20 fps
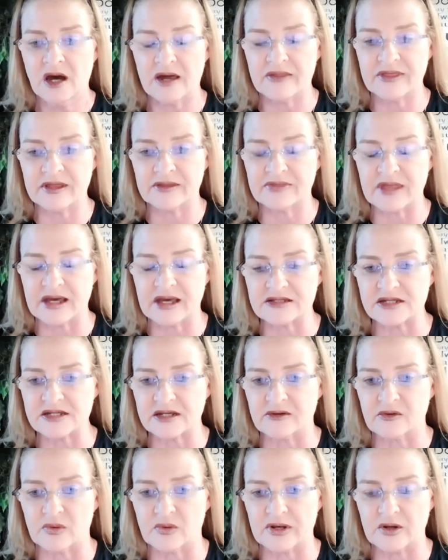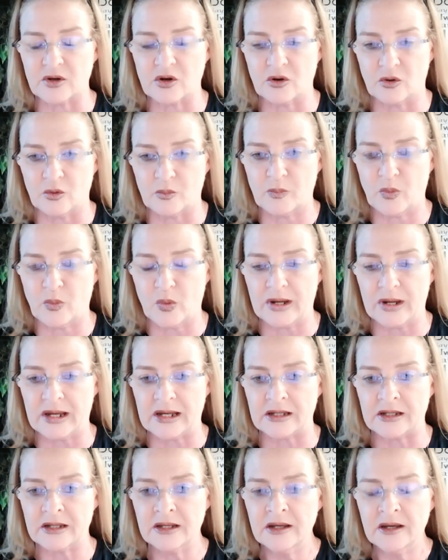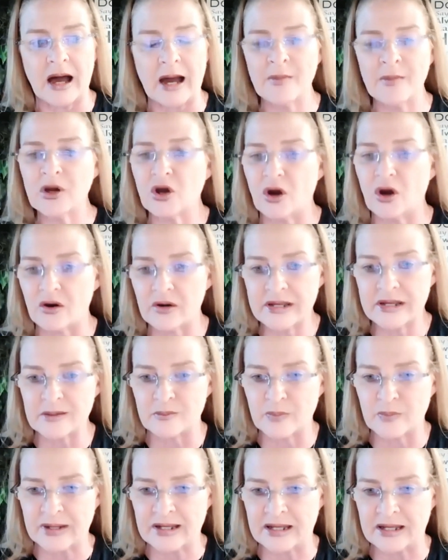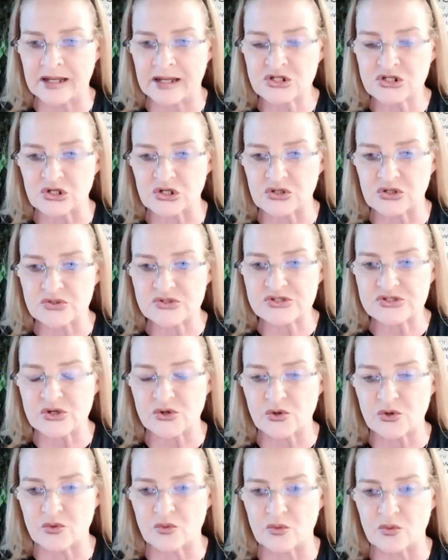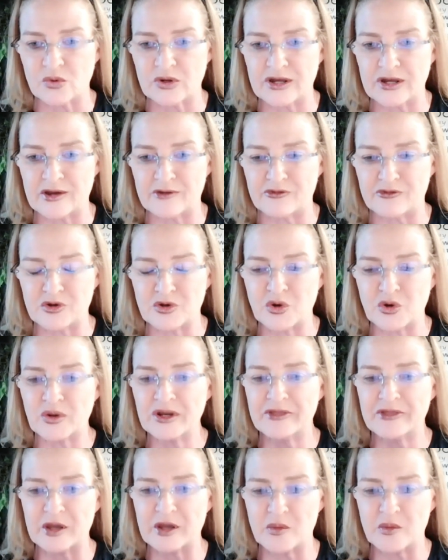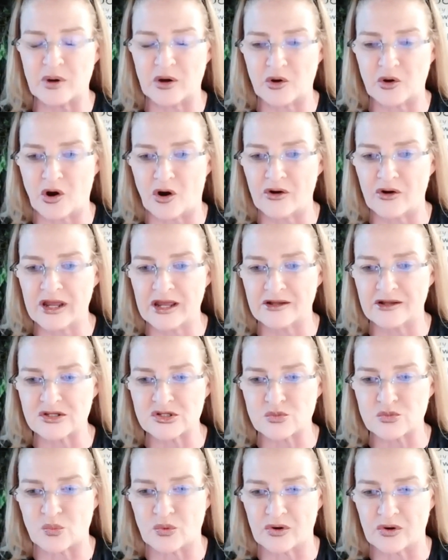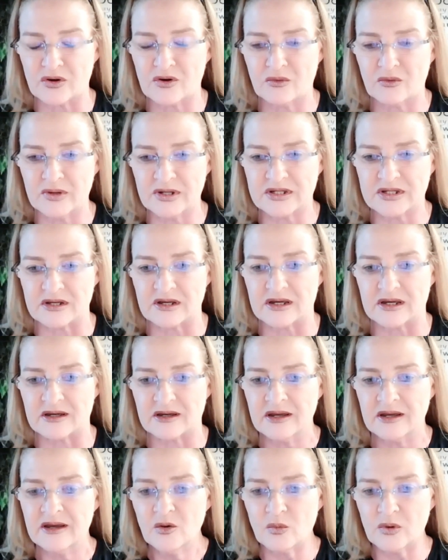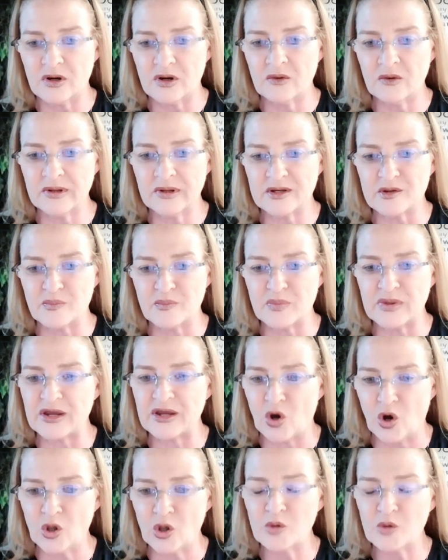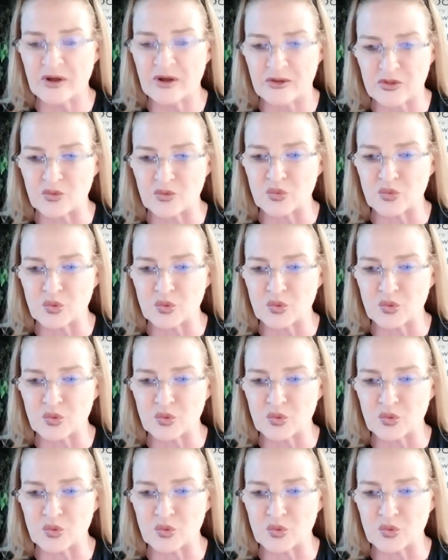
I think that's a critical point. I'm a guardian by nature. So if you know anything about guardians, we're going to be all about the